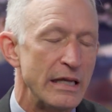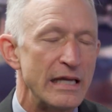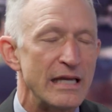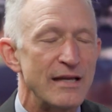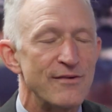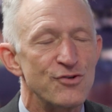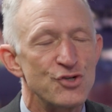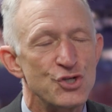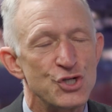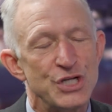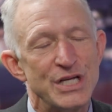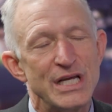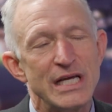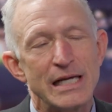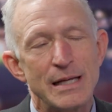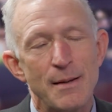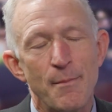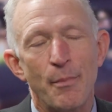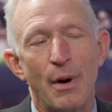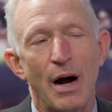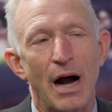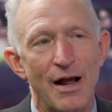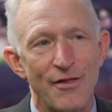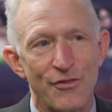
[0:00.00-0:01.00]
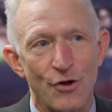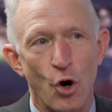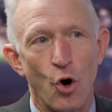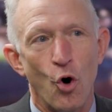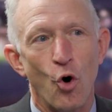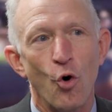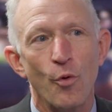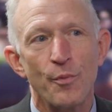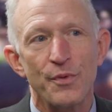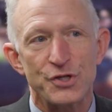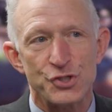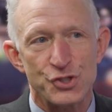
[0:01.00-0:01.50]
If she can buy the
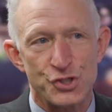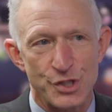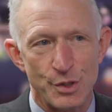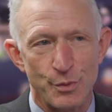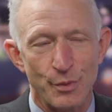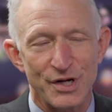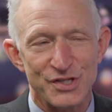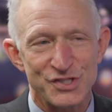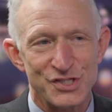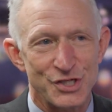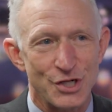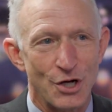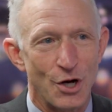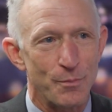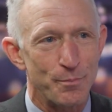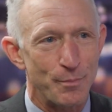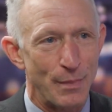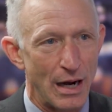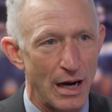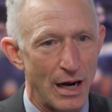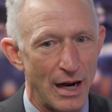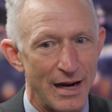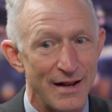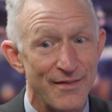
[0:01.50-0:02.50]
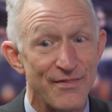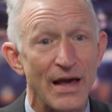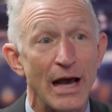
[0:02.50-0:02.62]
home that she wants to buy,